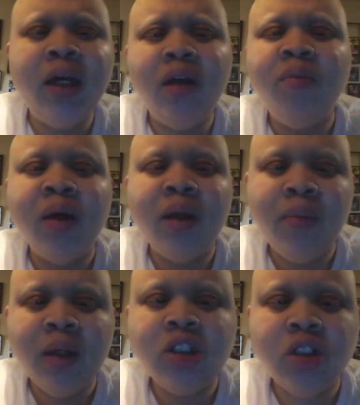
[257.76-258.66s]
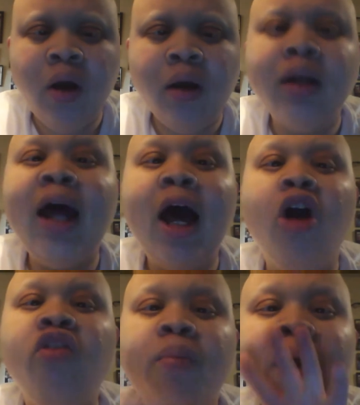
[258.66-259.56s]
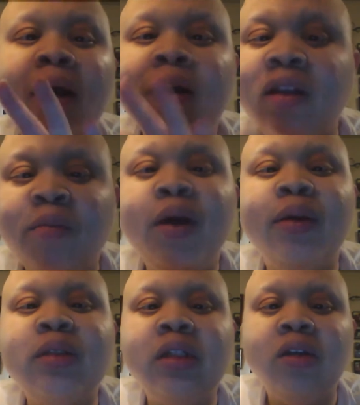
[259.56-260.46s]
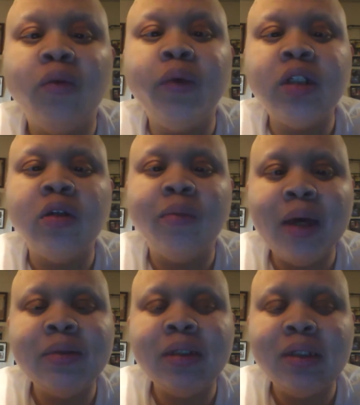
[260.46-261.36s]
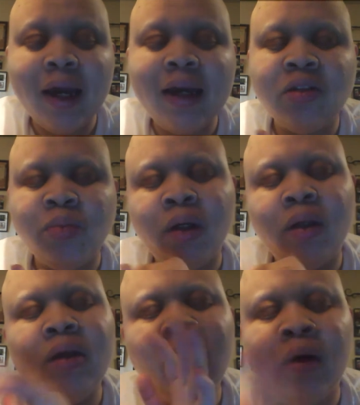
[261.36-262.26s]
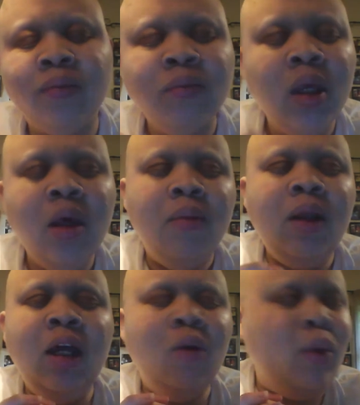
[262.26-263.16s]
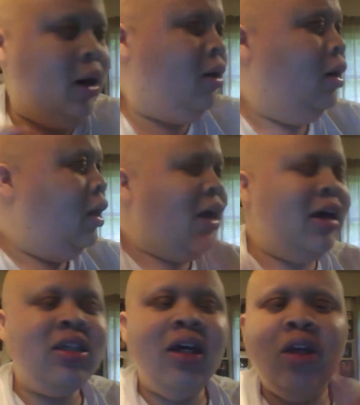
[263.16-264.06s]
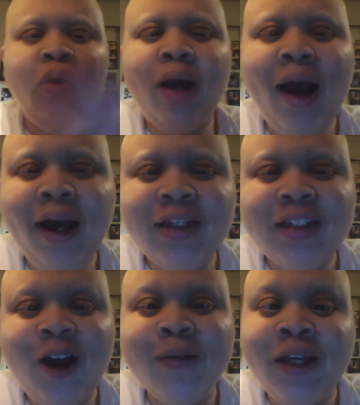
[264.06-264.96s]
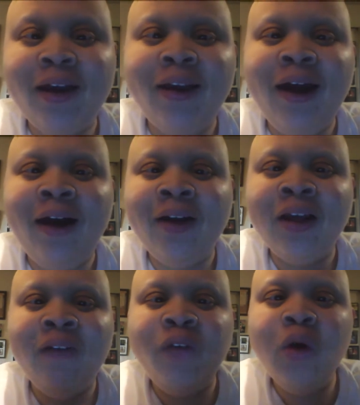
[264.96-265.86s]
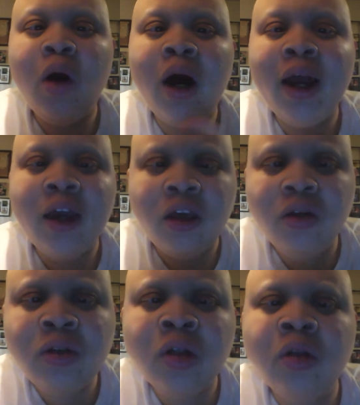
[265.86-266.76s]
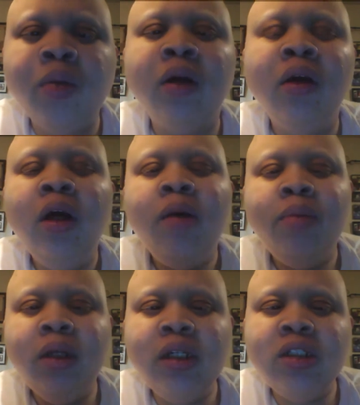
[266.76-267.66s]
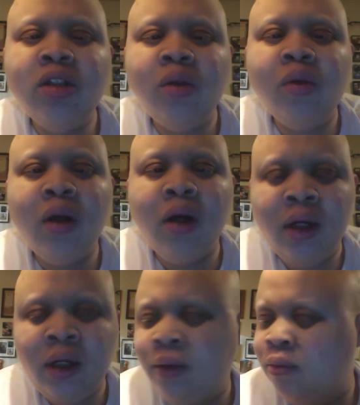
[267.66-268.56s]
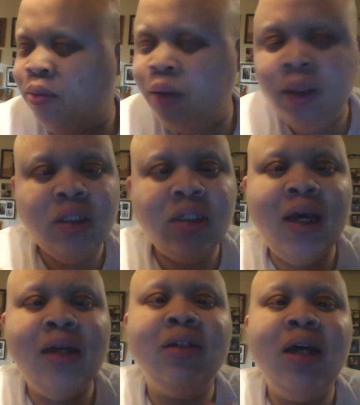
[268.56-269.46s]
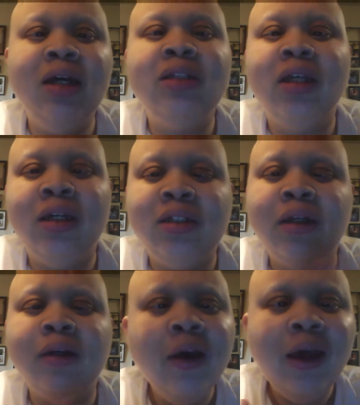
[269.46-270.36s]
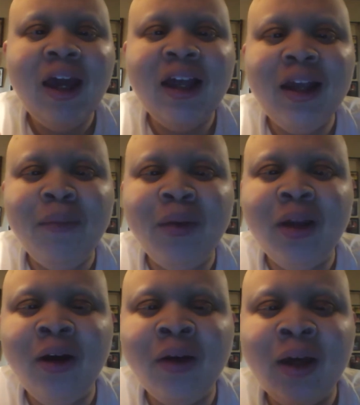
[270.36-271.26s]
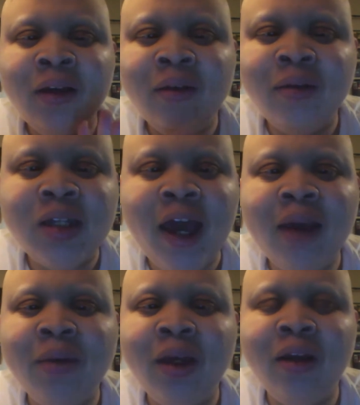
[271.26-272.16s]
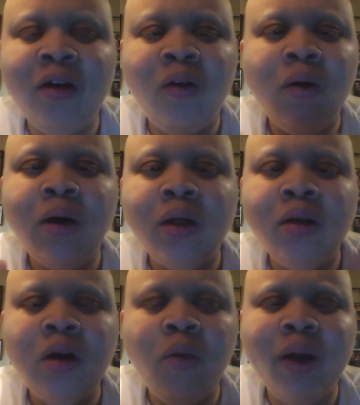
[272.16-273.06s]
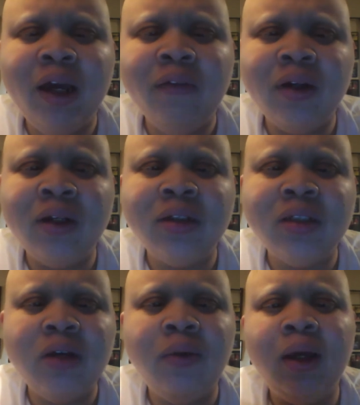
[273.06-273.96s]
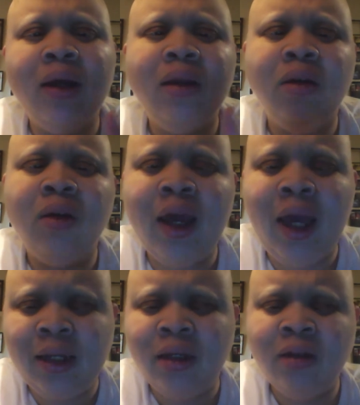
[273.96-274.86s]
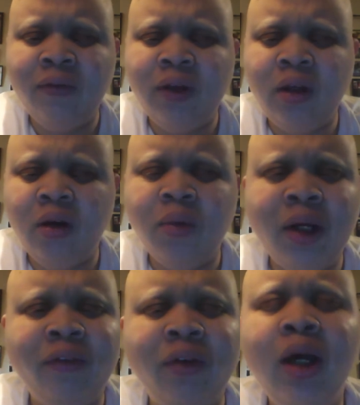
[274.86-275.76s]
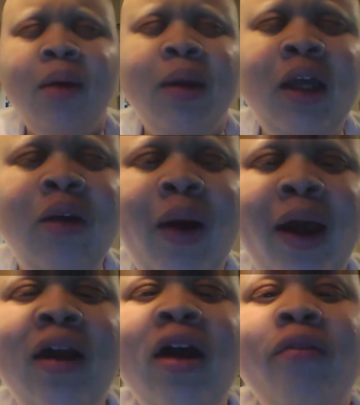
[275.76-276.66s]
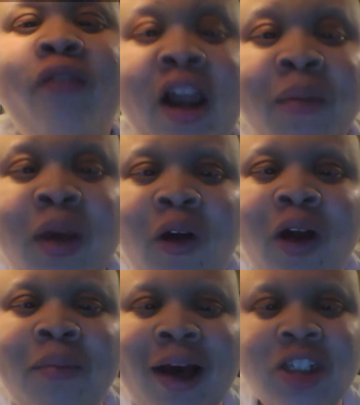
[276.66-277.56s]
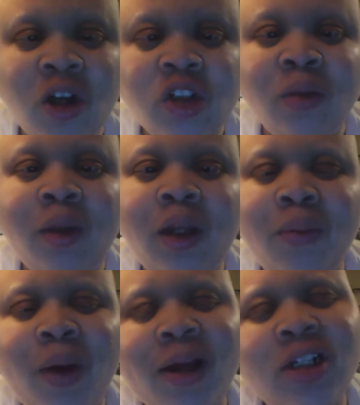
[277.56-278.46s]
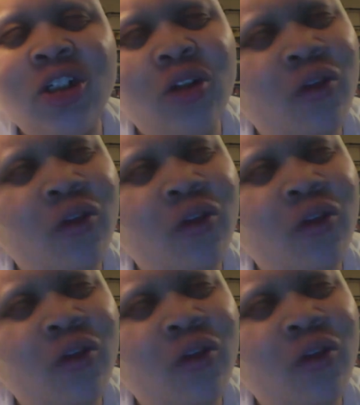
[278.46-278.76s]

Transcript: could have been a bit stronger, not overpowering the Pepsi, the original Pepsi taste, but you know. But anyway, that's it, you guys. Go check it out, and if you are a YouTuber, please do, um, please taste test it and let me know and tag me in it or you know whatever and say Redd you know hey i done the video or whatever but anyway follow me on my social media pages